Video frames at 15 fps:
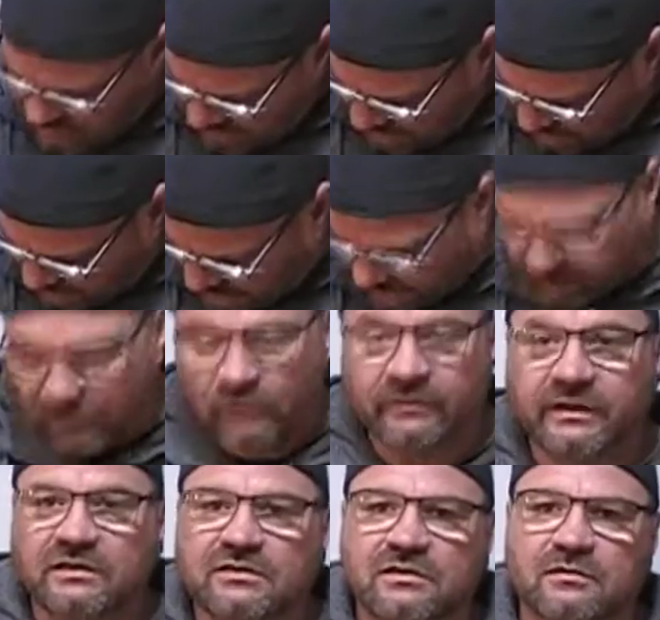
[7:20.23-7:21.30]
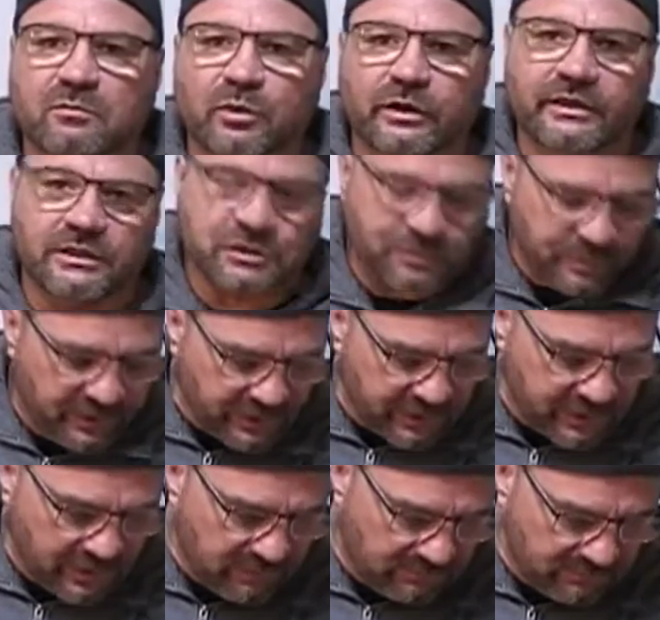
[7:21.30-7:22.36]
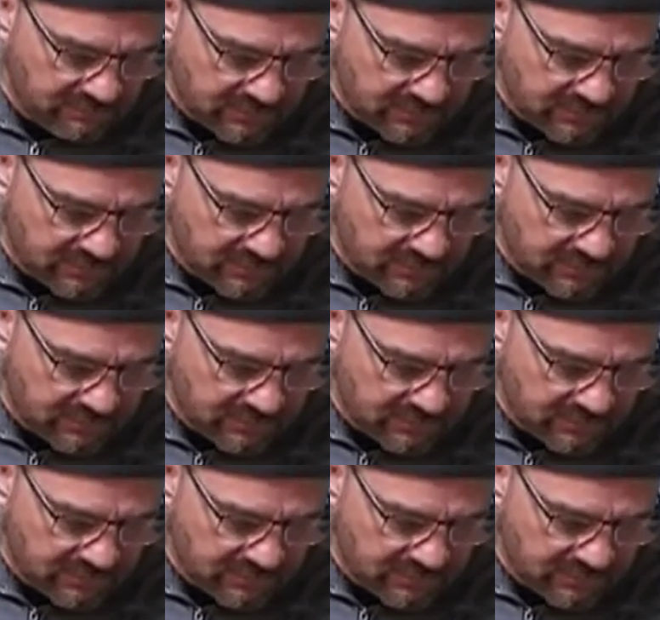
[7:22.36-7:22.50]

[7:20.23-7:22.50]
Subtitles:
Alright, moving to the bridge pickup.